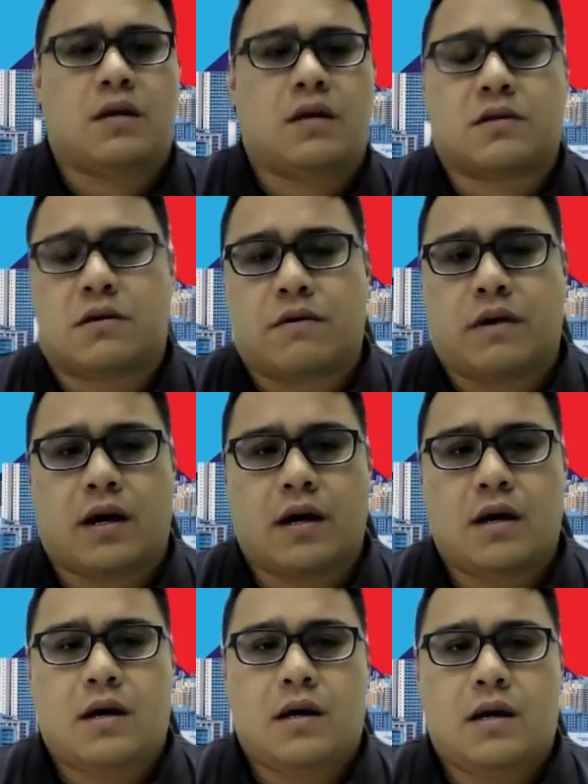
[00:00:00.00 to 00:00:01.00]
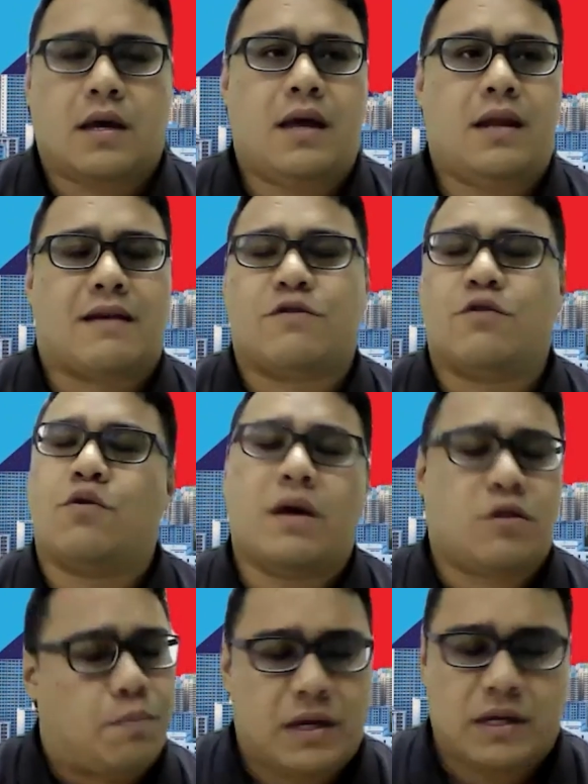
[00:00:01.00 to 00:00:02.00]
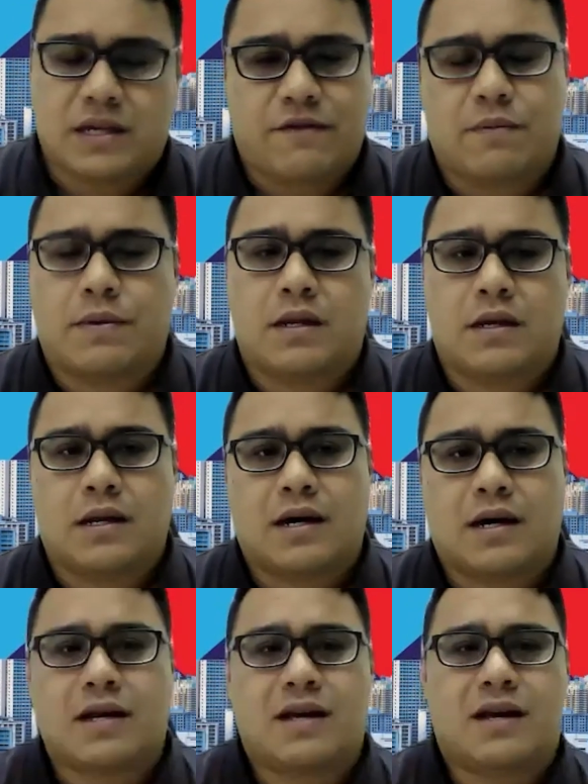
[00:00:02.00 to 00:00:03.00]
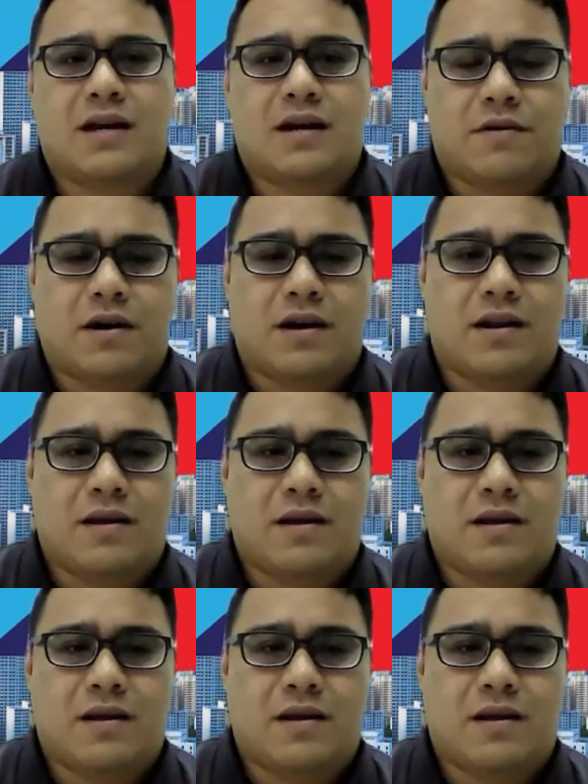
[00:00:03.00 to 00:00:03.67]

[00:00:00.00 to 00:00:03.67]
think it's correct. Again, there's no way to please everybody, right?